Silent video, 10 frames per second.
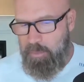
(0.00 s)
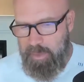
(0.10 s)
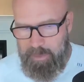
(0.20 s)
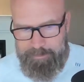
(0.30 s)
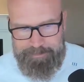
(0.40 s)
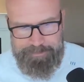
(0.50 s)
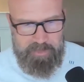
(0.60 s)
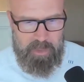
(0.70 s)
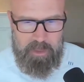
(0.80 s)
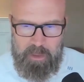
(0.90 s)
Well,
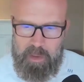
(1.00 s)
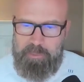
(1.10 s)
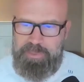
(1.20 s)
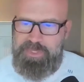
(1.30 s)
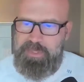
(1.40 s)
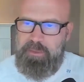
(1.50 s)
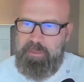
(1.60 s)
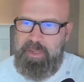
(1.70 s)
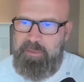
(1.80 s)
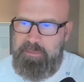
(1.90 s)
you know, I was sitting
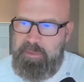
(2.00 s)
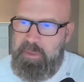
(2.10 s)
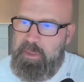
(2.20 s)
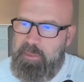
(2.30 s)
around